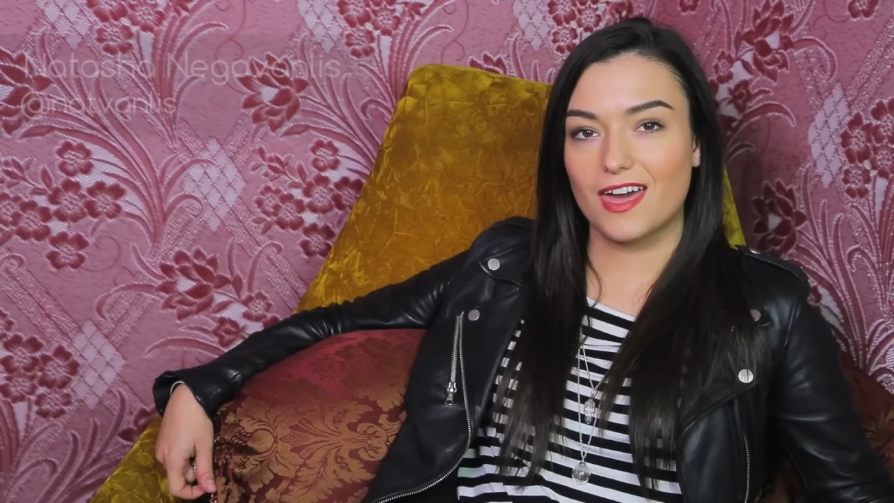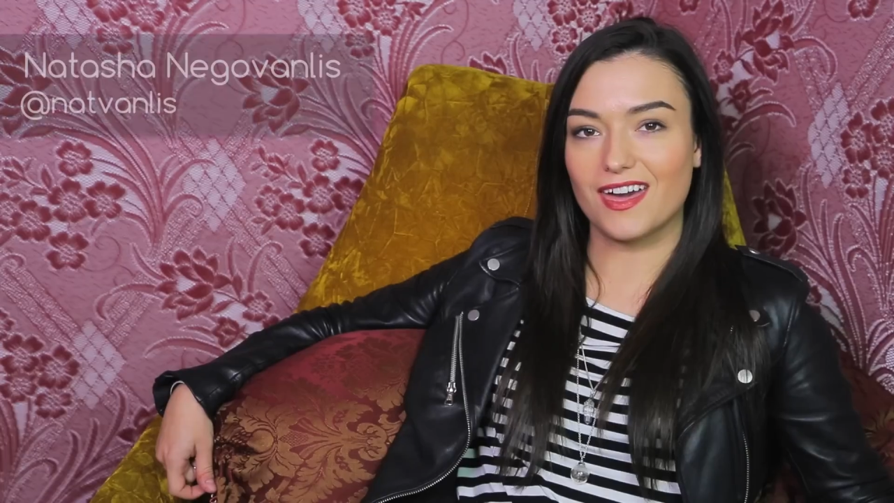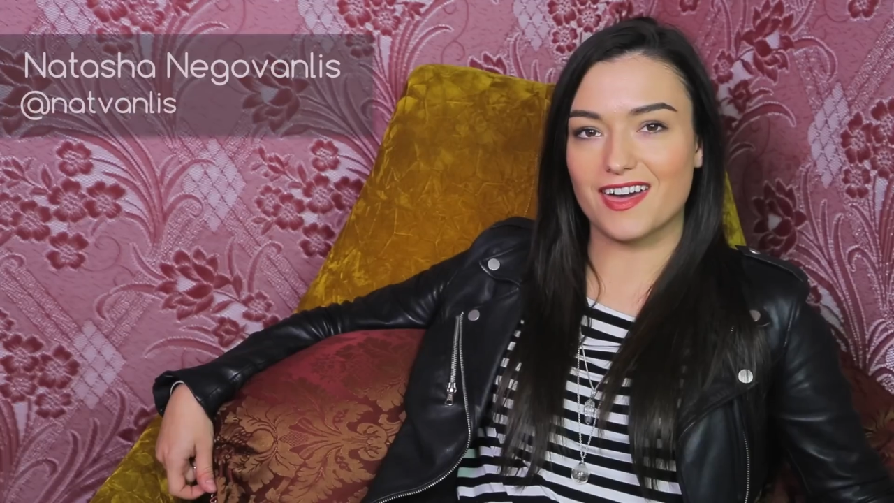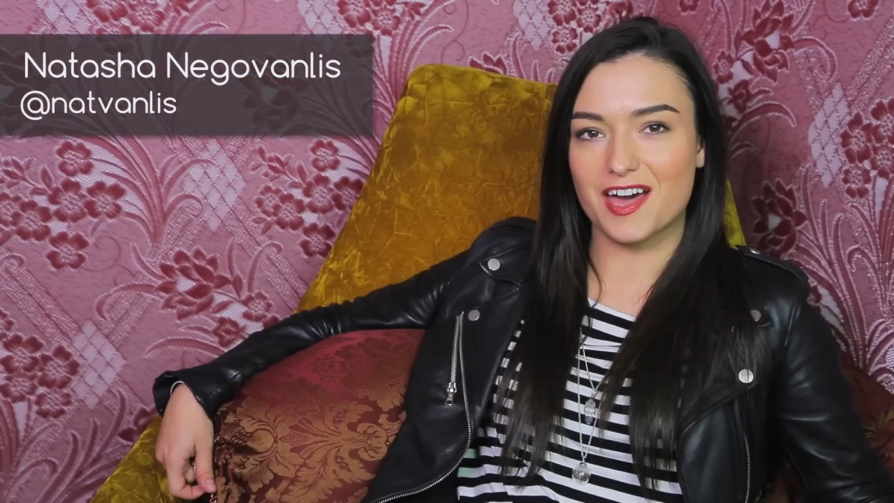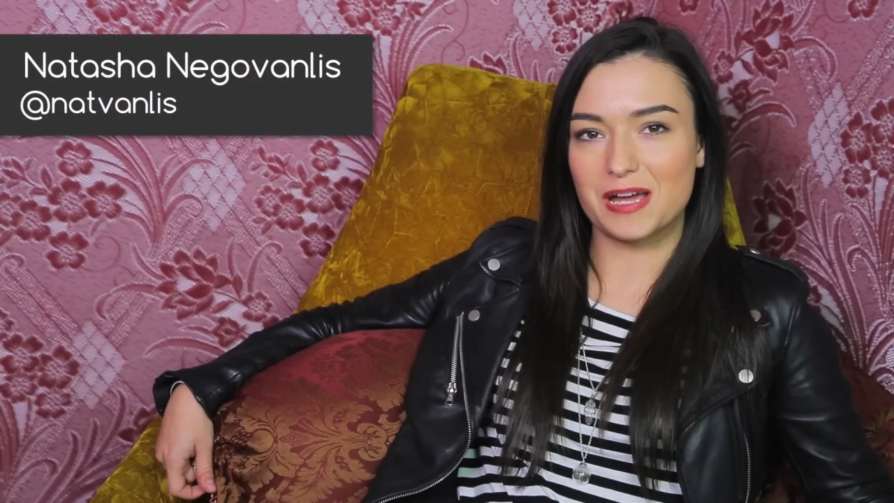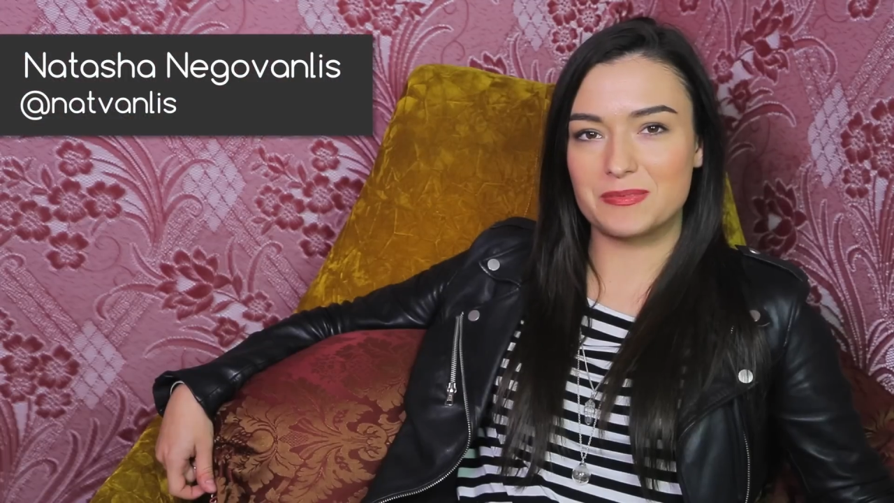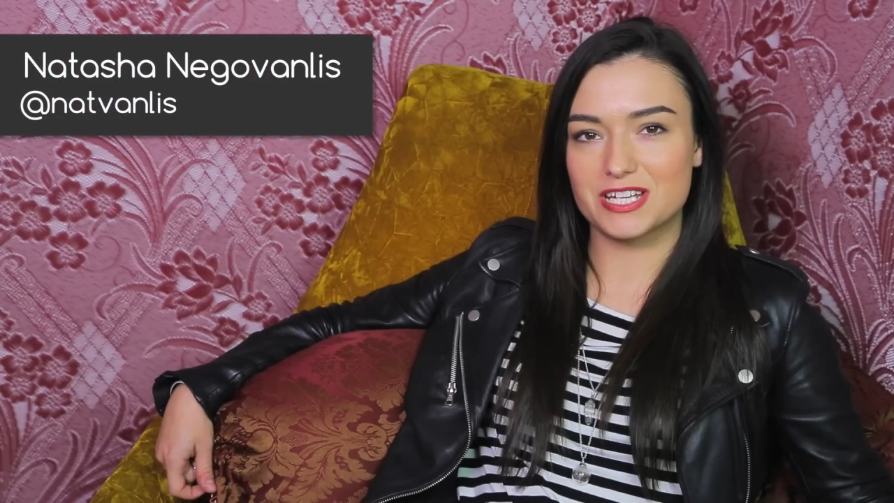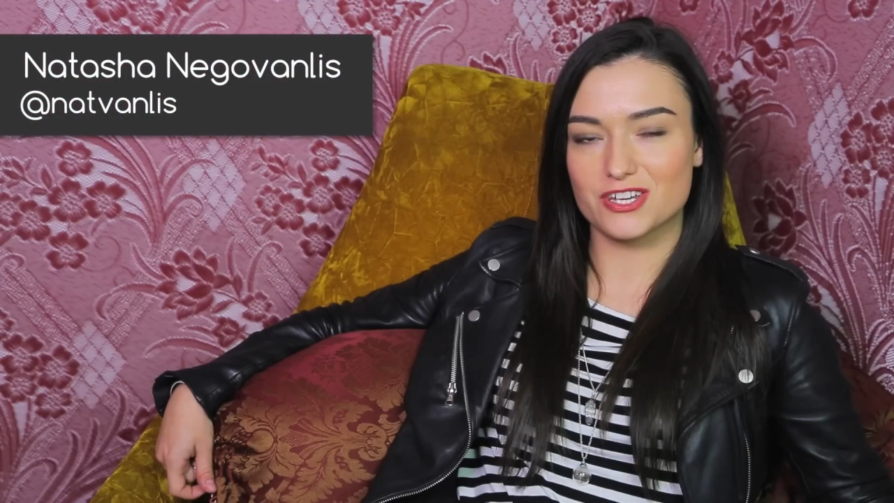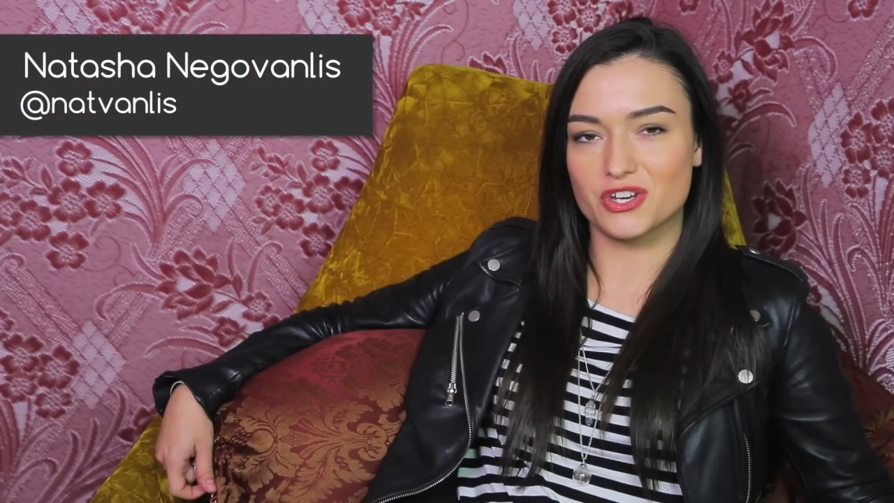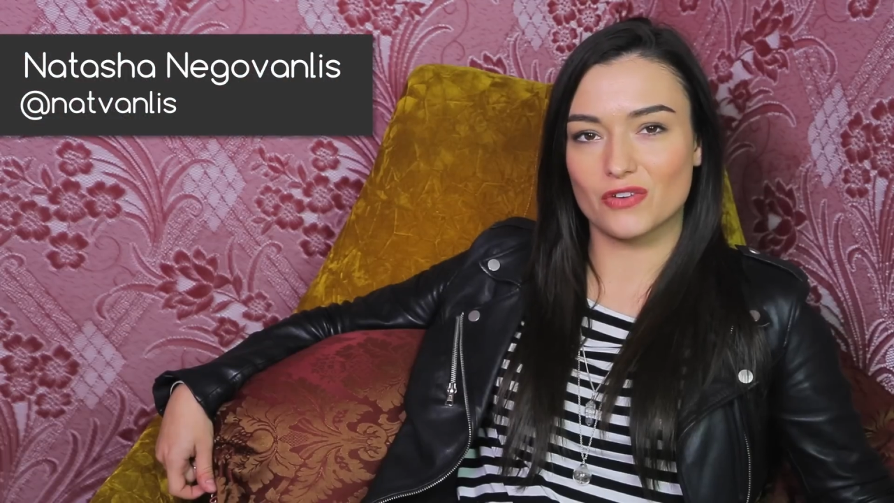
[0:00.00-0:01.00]
Hey, I'm
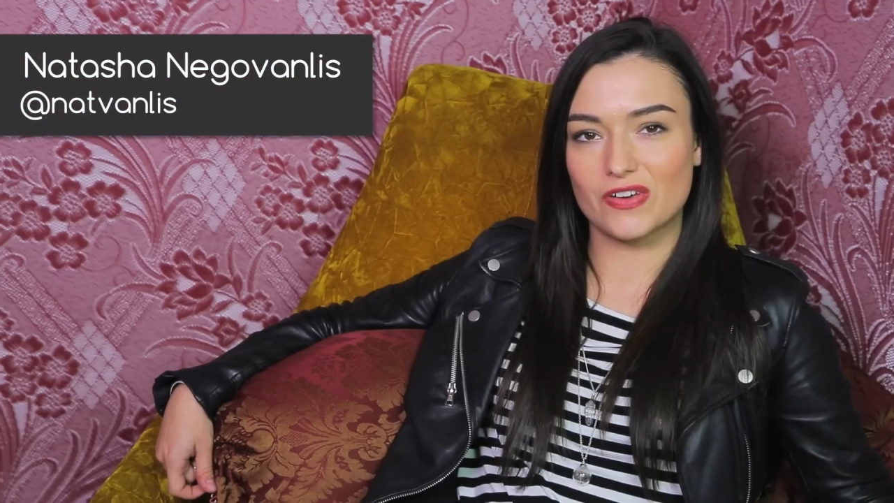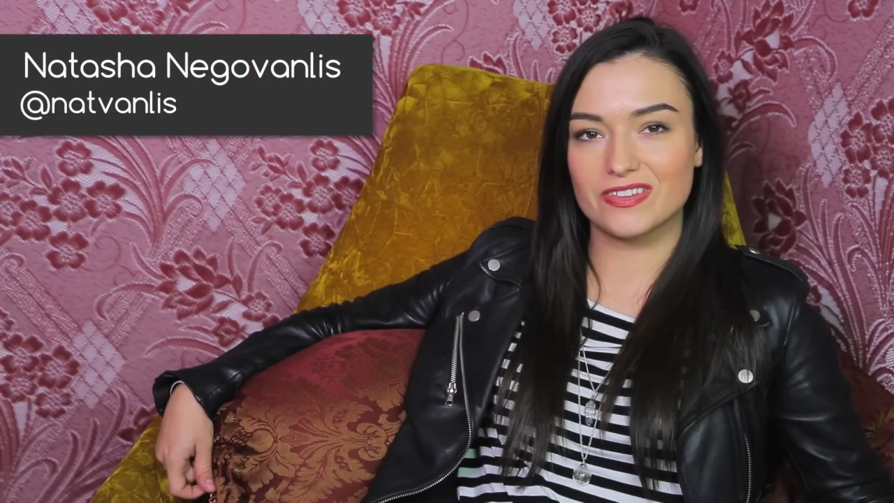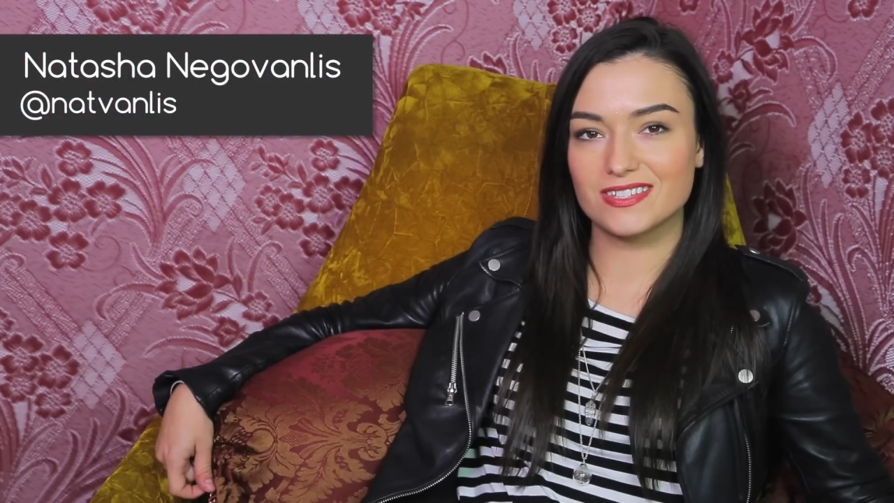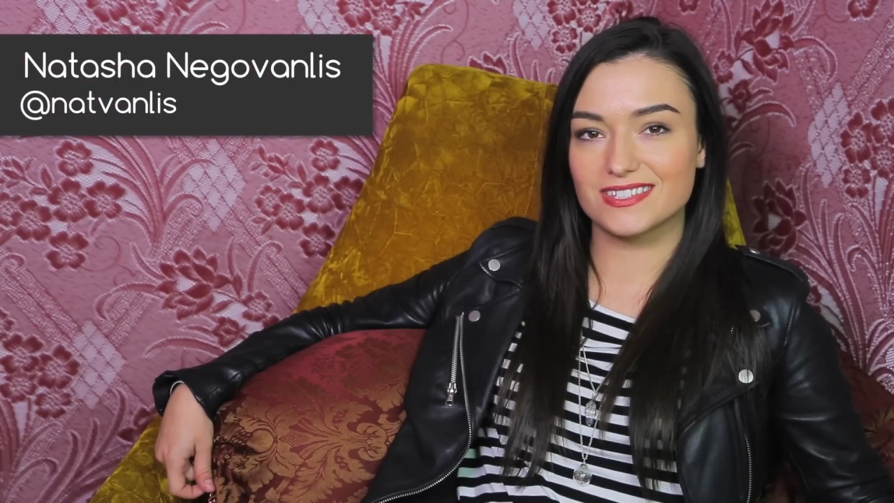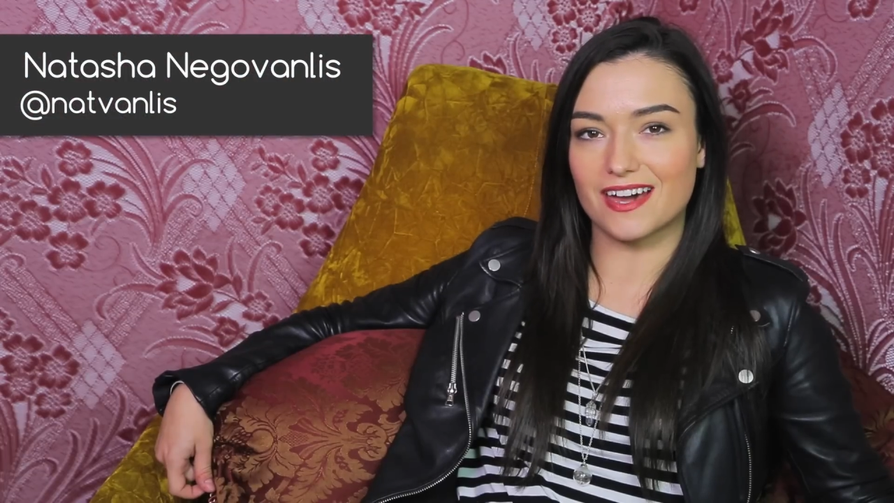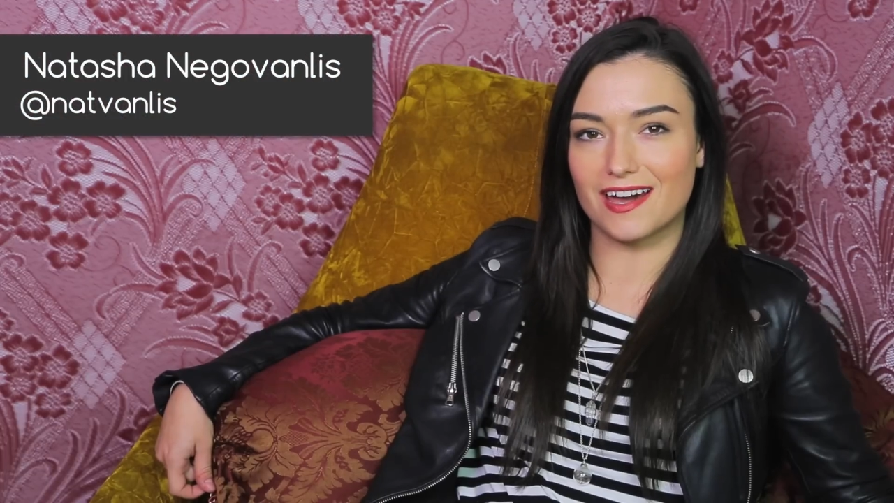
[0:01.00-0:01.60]
Natasha Negovanlis.